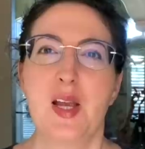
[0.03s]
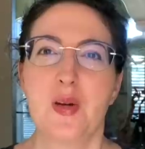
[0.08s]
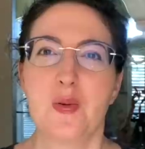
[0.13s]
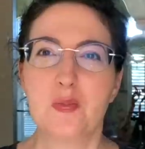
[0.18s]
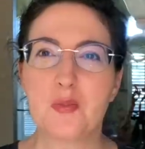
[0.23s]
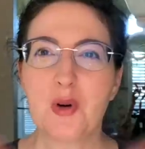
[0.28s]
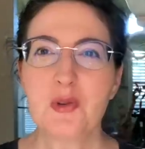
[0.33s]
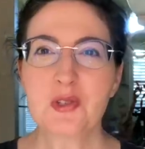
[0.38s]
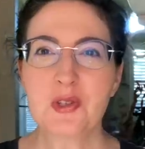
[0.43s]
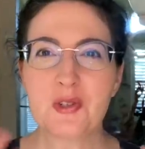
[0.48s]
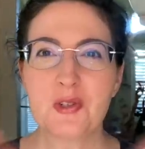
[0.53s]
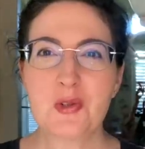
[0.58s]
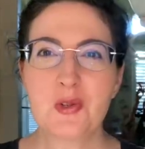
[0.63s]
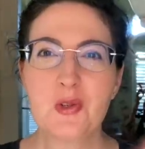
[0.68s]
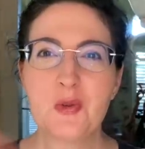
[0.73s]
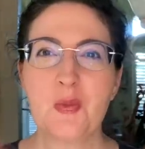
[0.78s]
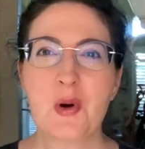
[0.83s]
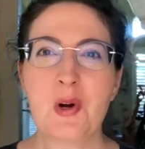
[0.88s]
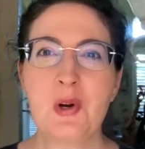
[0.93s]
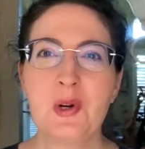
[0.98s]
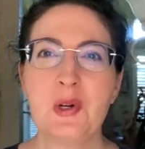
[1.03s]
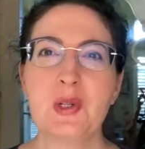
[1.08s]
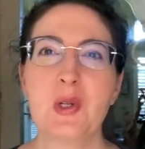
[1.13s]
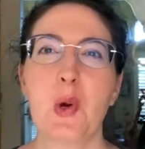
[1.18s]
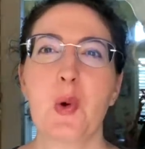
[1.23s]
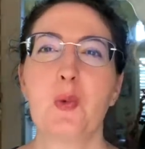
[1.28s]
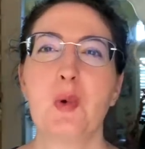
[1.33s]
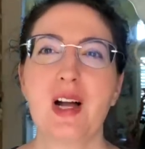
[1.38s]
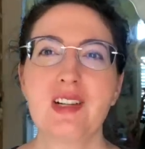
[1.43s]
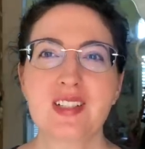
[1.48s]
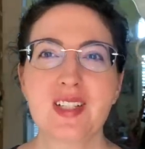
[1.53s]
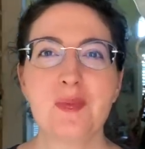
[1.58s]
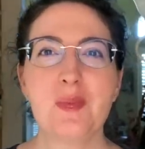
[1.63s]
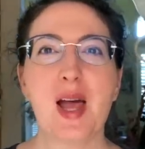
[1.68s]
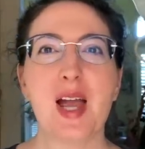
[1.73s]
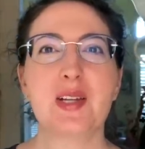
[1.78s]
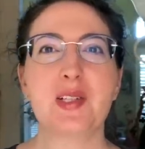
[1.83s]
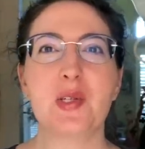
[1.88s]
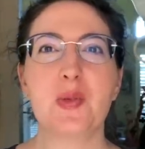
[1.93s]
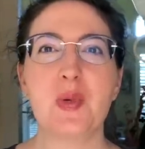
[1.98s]
Bonjour tout le monde, welcome
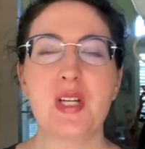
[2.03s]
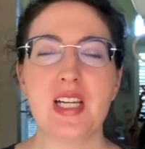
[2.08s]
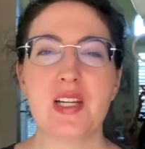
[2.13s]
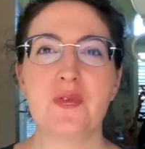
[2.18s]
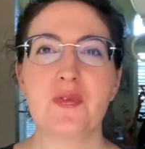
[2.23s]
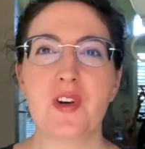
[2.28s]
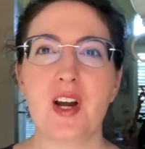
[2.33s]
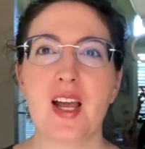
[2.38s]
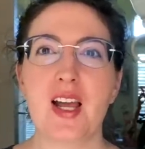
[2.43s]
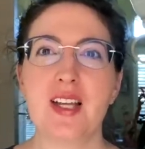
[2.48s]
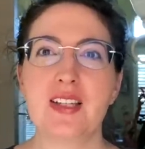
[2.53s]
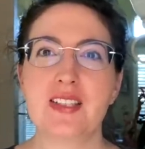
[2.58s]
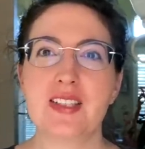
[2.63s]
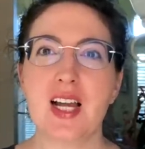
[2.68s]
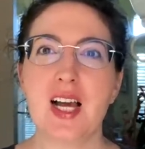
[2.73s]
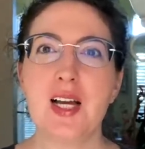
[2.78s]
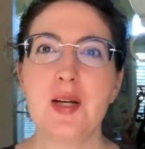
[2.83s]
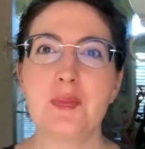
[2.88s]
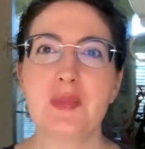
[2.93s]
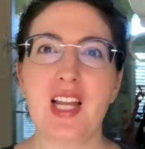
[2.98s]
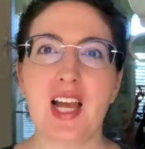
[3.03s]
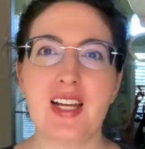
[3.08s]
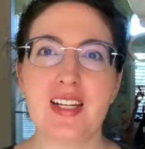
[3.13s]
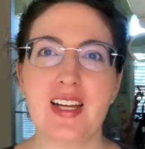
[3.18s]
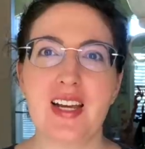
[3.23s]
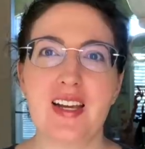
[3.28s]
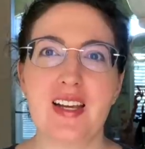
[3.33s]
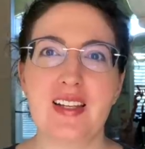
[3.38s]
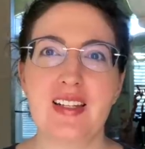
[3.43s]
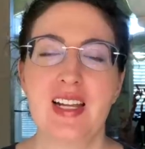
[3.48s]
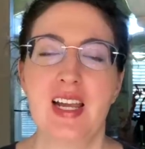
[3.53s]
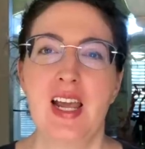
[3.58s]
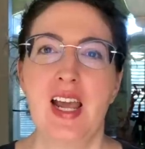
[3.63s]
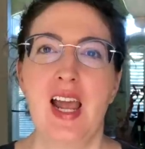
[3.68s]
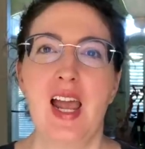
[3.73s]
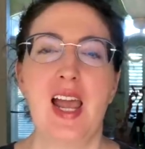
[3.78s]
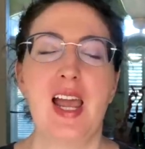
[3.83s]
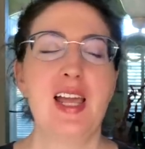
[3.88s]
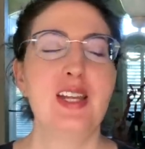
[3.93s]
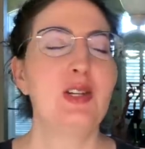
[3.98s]
back to We in France, I'm Diane,
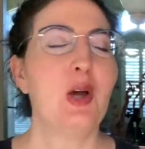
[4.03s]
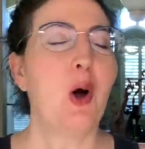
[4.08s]
and